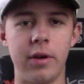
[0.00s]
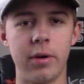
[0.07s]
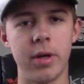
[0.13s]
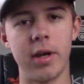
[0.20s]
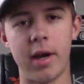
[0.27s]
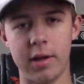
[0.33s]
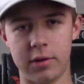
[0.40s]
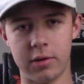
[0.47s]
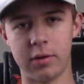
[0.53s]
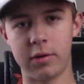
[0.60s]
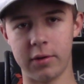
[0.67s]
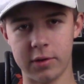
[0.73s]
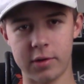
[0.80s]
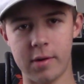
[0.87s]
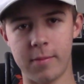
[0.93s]
theory I
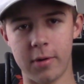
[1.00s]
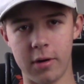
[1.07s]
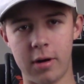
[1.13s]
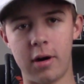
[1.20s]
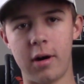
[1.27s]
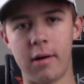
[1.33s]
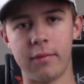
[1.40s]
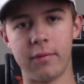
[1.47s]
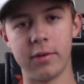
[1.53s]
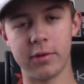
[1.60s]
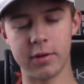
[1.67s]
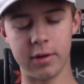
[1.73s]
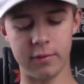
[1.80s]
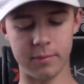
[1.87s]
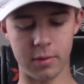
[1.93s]
took the summer off
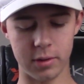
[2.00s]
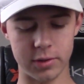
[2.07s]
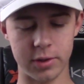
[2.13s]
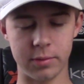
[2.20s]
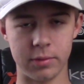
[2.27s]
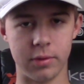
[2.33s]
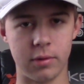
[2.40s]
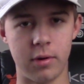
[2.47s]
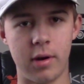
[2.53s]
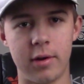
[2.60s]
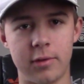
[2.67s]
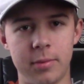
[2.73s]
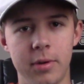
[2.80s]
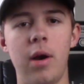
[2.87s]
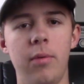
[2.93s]
instead of marching with the
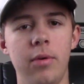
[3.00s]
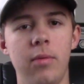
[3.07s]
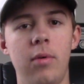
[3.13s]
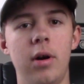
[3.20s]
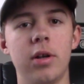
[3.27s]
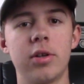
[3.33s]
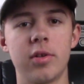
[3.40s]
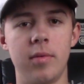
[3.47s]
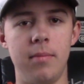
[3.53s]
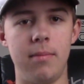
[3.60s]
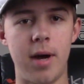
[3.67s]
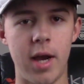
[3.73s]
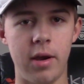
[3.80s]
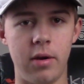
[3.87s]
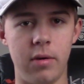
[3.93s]
Crossmen, I went and watched
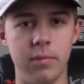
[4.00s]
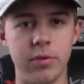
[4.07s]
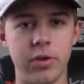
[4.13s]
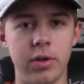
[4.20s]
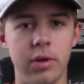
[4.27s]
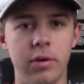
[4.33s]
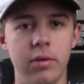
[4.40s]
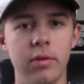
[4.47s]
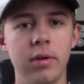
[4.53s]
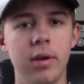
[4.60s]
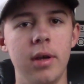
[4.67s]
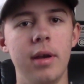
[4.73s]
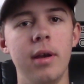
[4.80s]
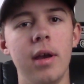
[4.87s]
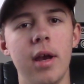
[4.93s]
my home show
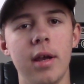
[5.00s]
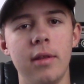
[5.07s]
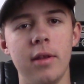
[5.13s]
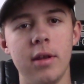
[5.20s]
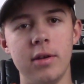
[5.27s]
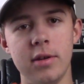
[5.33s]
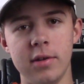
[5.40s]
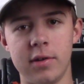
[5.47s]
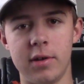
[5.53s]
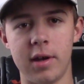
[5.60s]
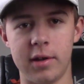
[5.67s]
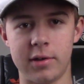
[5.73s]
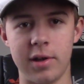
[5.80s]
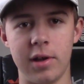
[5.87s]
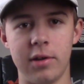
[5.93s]
and then
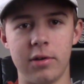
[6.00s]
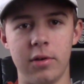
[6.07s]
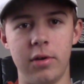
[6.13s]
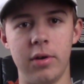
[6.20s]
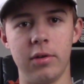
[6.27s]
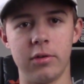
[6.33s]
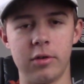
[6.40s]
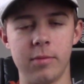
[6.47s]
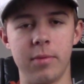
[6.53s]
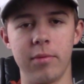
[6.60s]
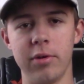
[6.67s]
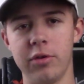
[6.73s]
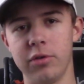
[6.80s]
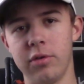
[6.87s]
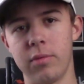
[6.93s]
DCI San Antonio, the Super
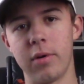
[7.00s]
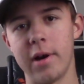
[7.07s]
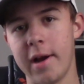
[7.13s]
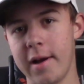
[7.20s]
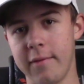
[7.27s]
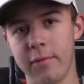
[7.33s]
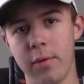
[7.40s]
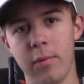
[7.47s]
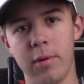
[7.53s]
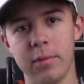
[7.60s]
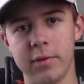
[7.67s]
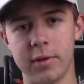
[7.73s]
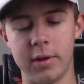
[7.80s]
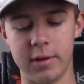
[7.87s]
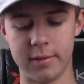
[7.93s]
Regional, where everyone
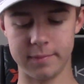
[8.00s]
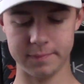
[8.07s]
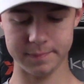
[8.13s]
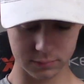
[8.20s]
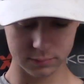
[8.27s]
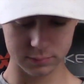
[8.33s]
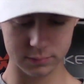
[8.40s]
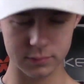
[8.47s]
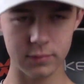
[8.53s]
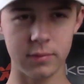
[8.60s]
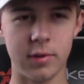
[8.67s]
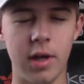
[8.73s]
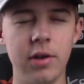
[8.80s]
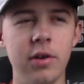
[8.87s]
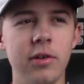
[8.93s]
was there.
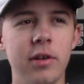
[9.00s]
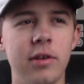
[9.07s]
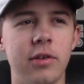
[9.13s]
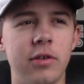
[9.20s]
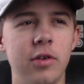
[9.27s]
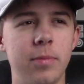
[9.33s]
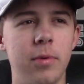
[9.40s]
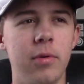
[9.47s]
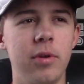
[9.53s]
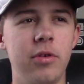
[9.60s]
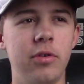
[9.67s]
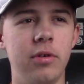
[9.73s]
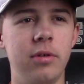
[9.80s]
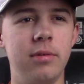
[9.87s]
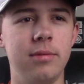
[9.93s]
Did I just say Super
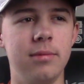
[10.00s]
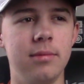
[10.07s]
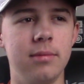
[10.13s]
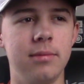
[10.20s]
Regional?